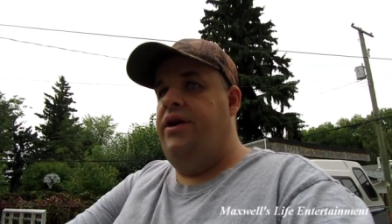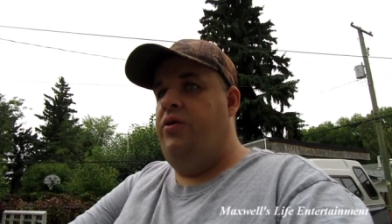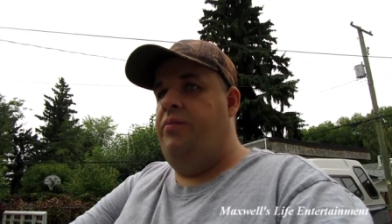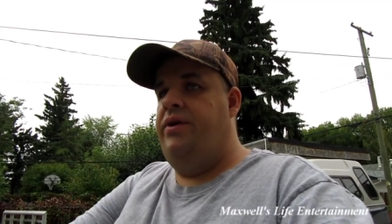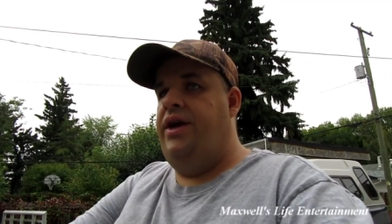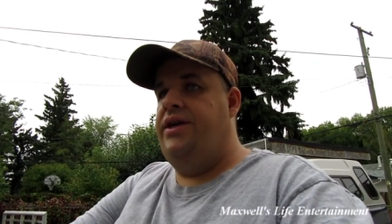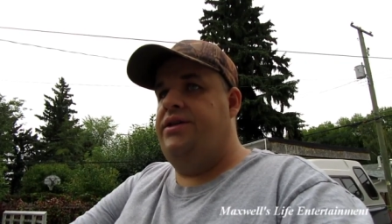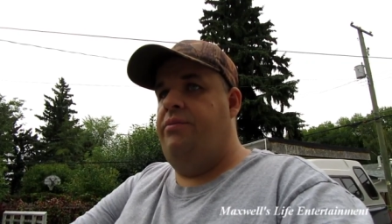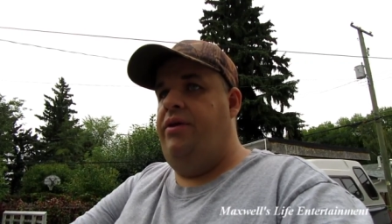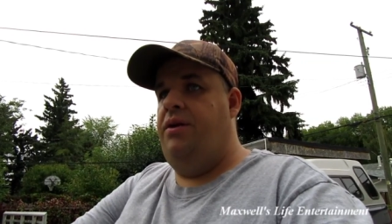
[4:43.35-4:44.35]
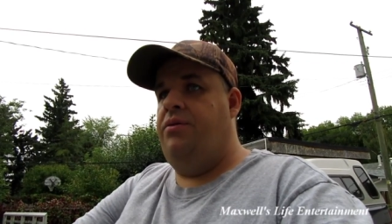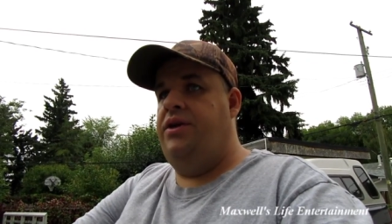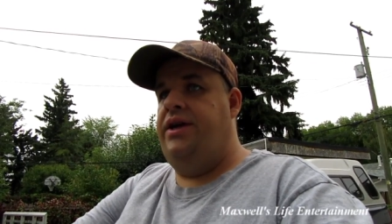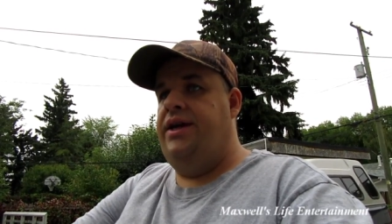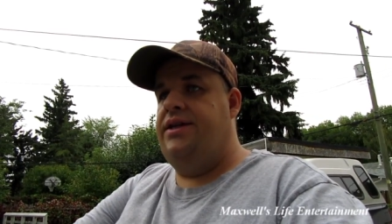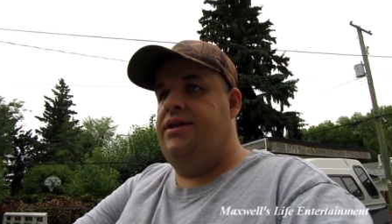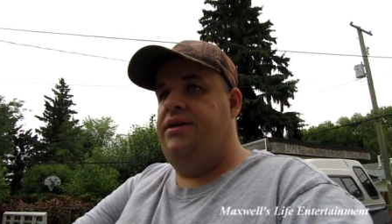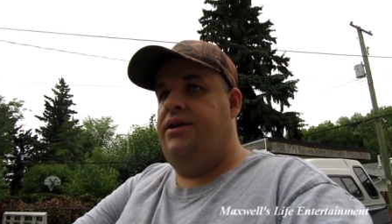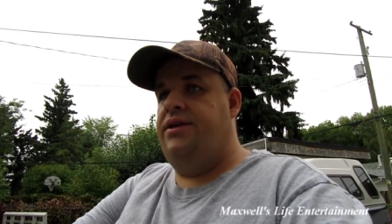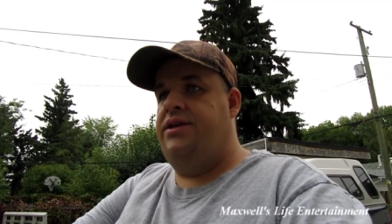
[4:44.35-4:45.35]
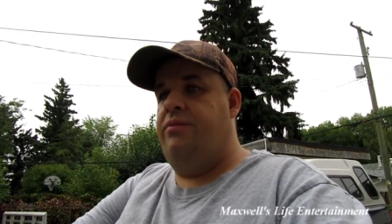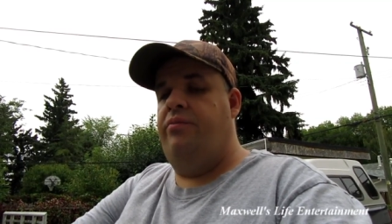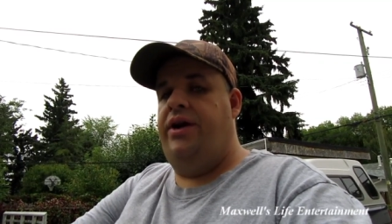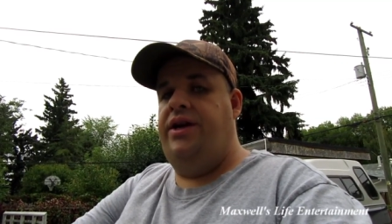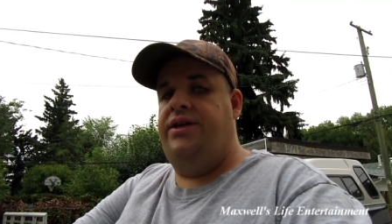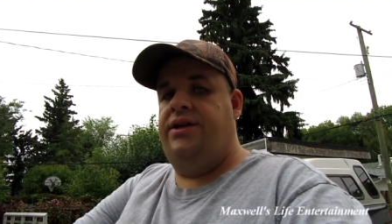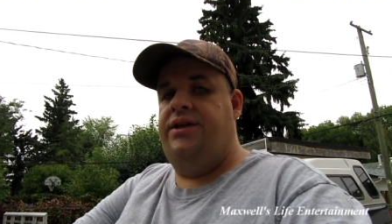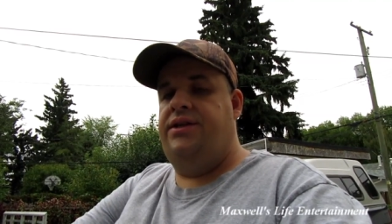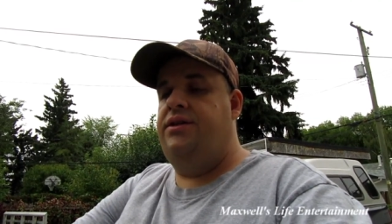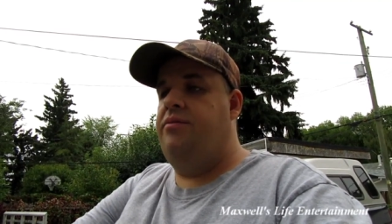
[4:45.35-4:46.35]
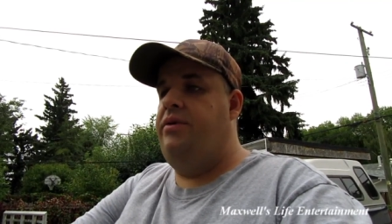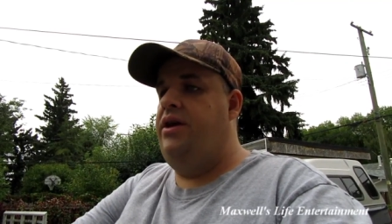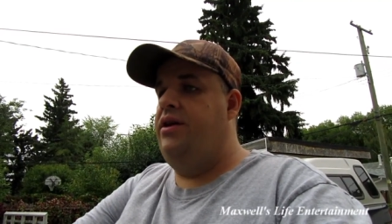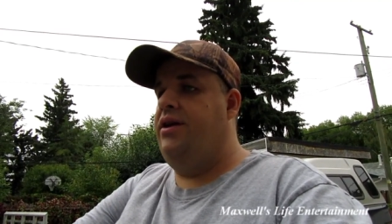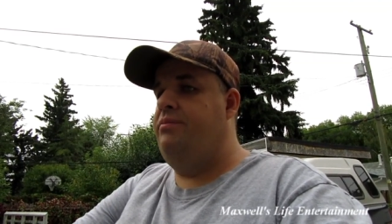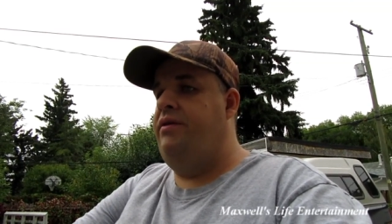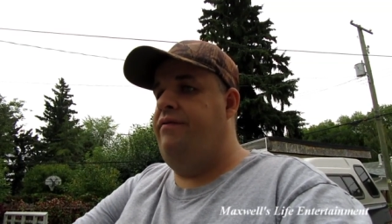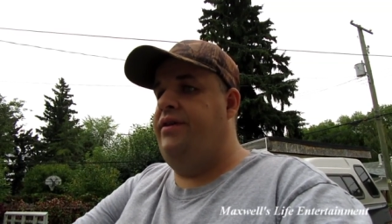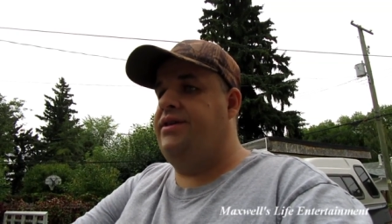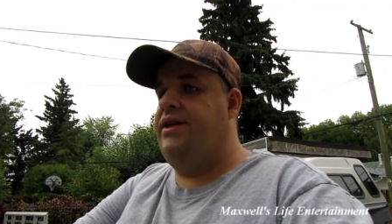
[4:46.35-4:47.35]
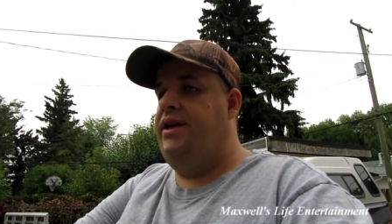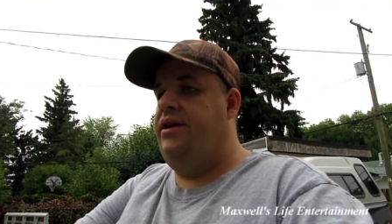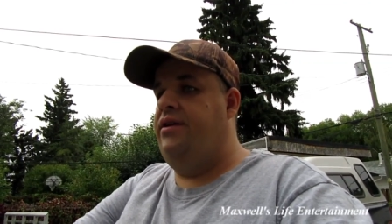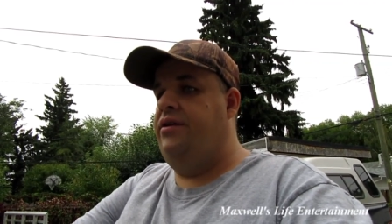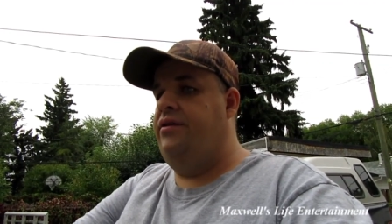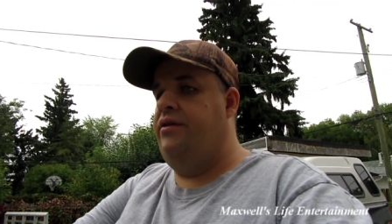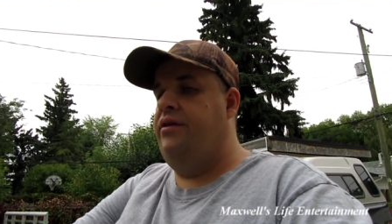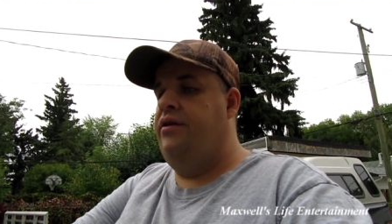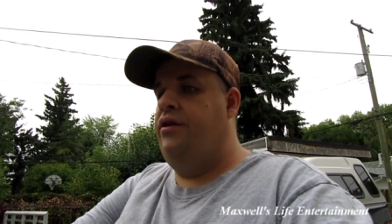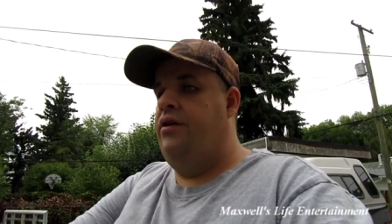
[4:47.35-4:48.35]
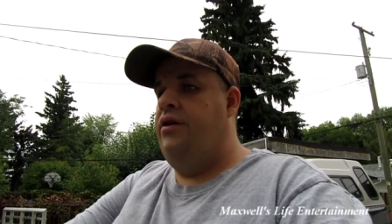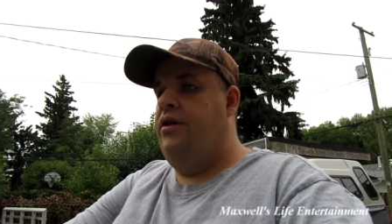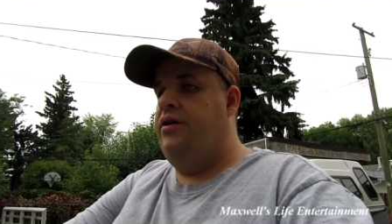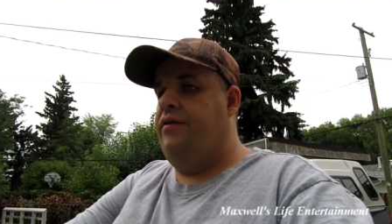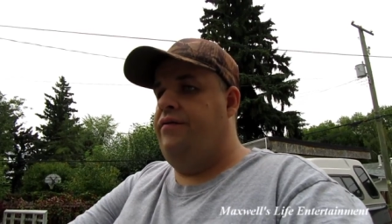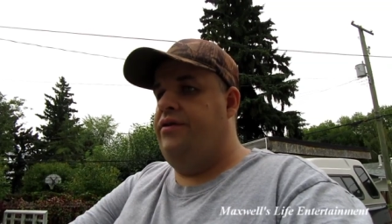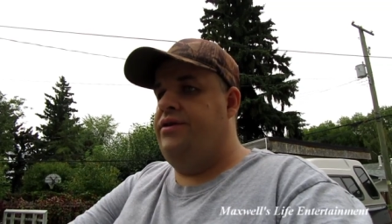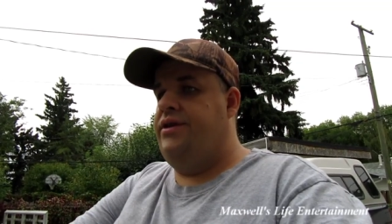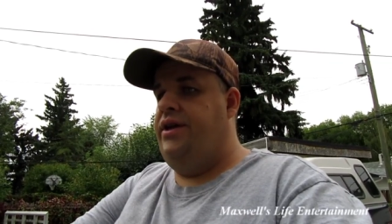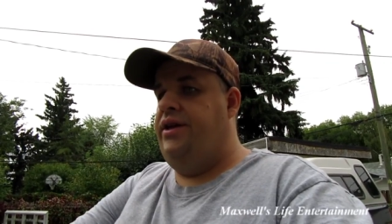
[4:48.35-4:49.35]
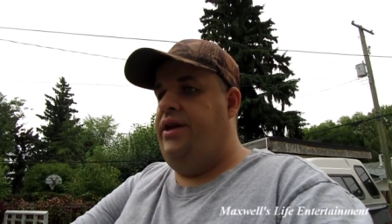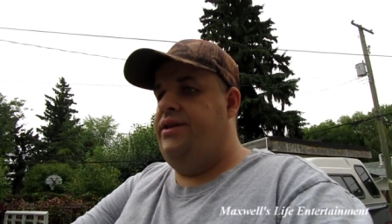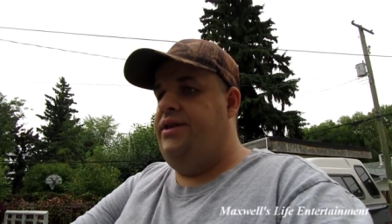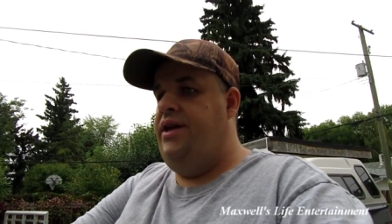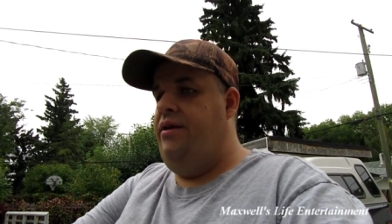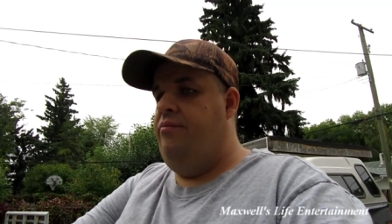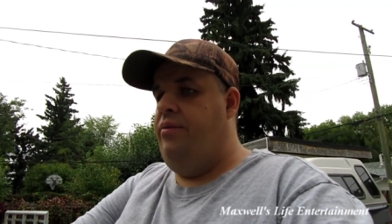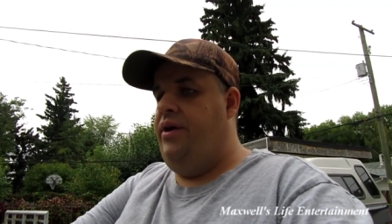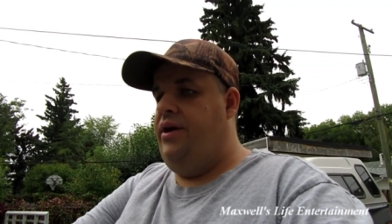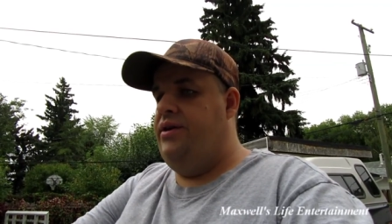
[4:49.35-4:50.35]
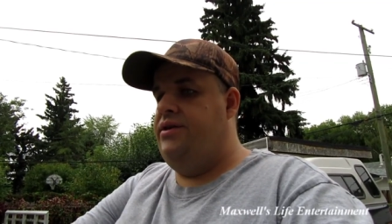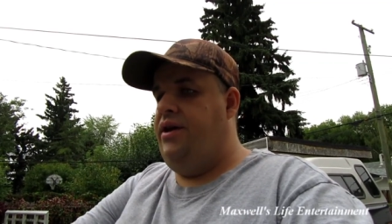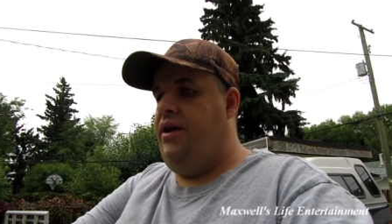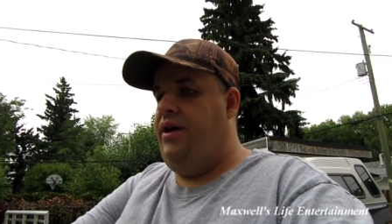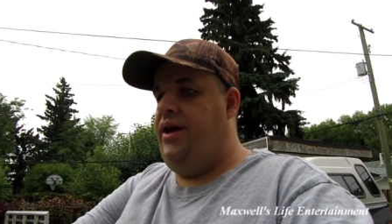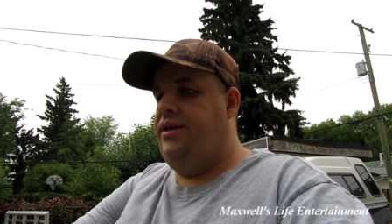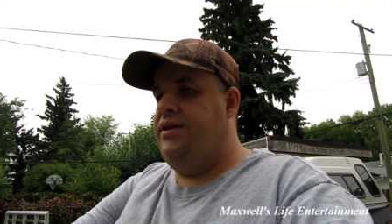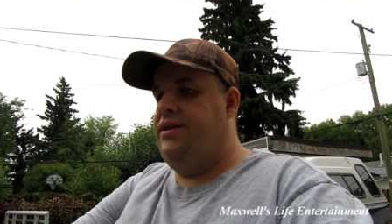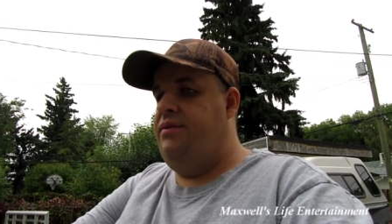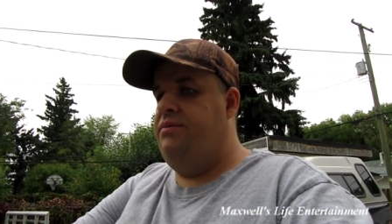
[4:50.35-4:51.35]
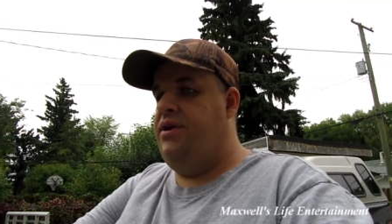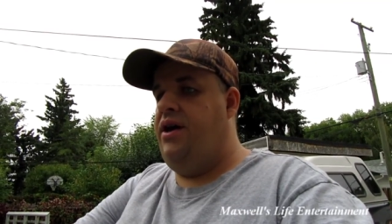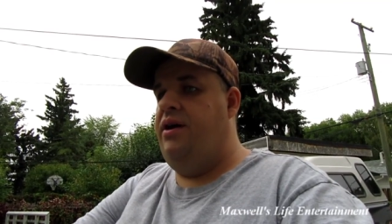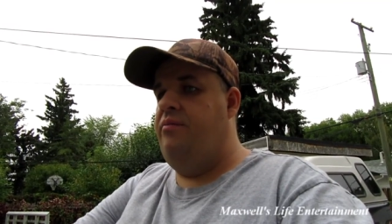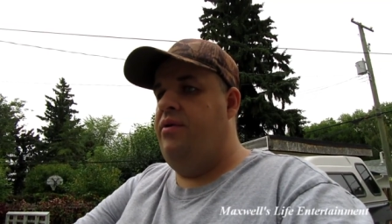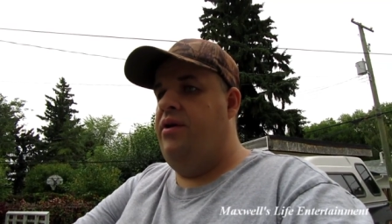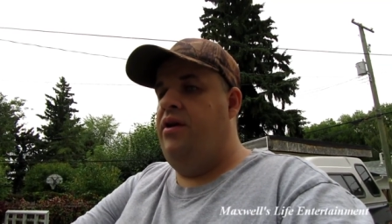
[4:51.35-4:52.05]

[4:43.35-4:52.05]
It would be nice to be able to get uh, somebody to listen to me and not be fixated on the the first thing they see, but uh, at the same time,